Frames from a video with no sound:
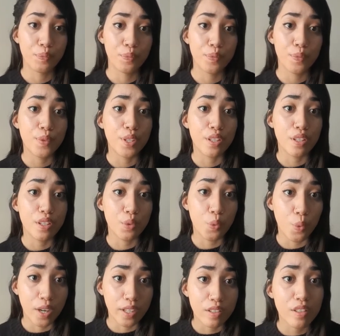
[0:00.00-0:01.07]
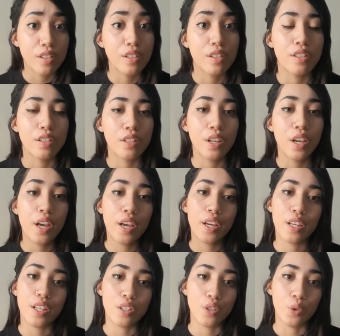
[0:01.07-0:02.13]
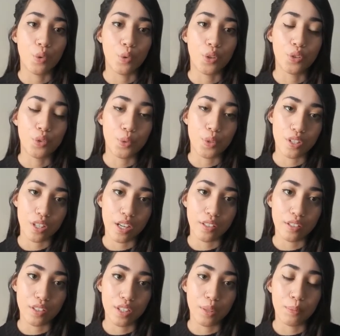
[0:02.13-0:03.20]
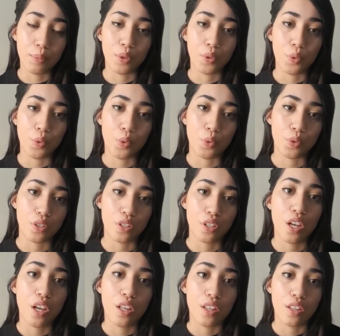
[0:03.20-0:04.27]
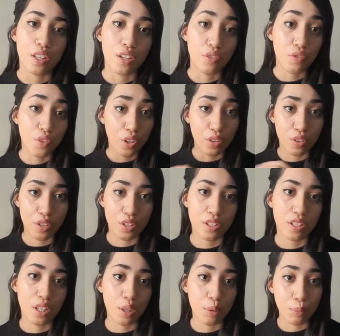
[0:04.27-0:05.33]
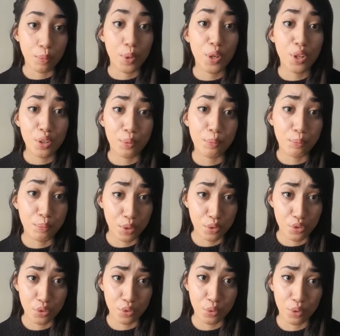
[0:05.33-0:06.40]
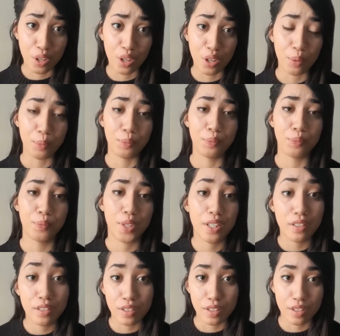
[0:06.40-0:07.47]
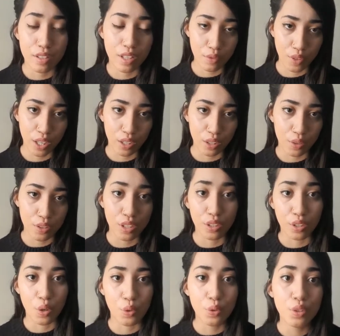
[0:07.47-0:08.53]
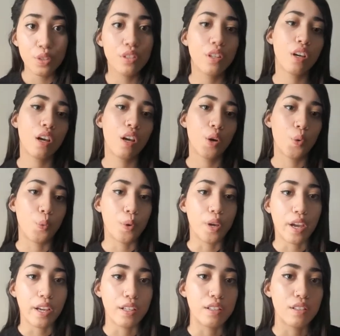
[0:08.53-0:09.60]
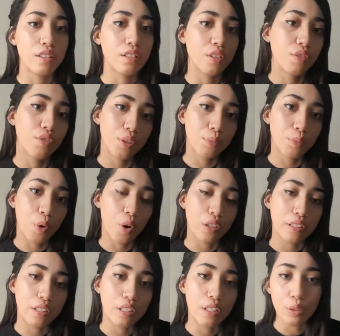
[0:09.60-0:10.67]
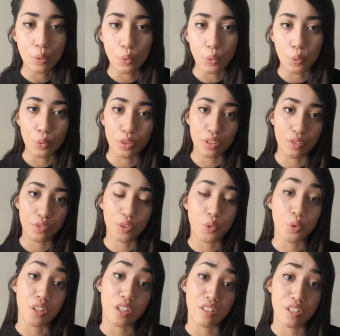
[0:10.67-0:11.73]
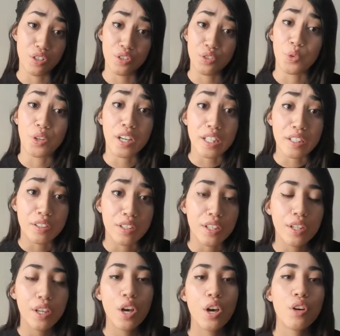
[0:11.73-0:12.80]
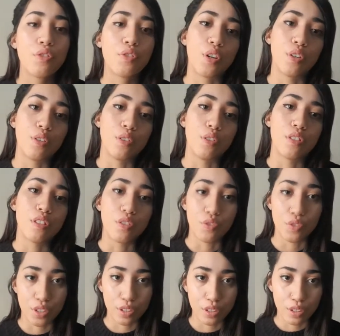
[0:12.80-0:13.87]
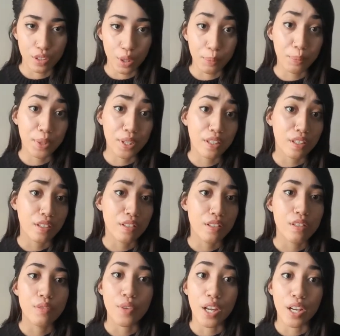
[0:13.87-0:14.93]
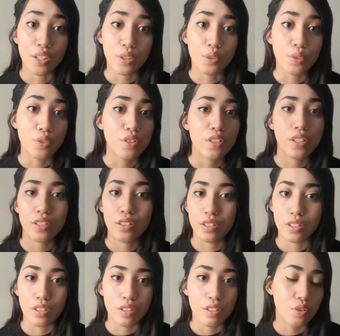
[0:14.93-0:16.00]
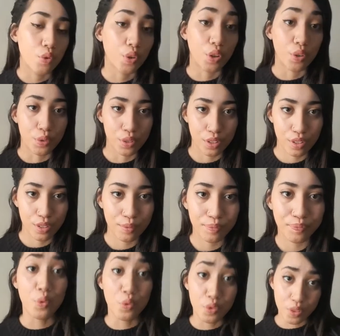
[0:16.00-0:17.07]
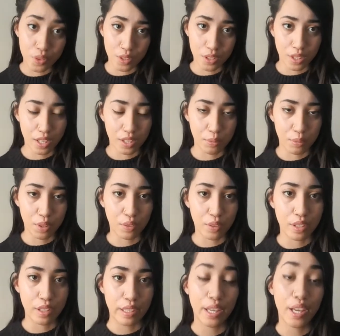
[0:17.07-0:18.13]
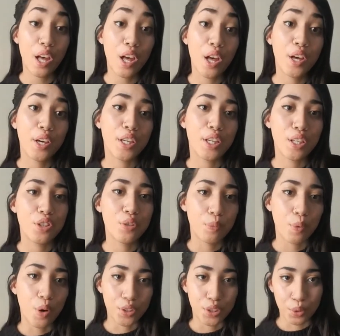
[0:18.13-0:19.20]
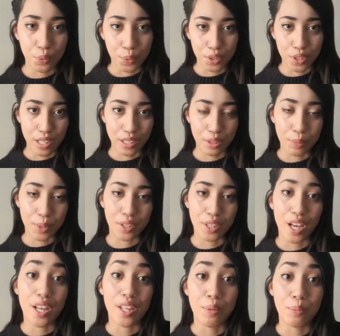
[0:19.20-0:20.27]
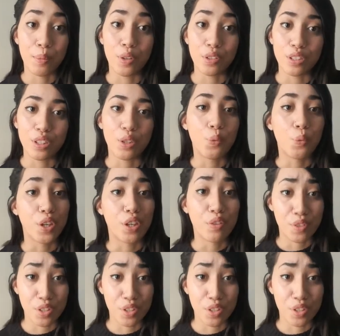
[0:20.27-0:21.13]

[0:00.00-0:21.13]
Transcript: this one citizen is loyal to its country because they follow the same mutual interests and values and goals, whereas a different party or different organization or country follows different opinions, values, interests, or goals. Also discussed previously, each party will try to make the other party aware of their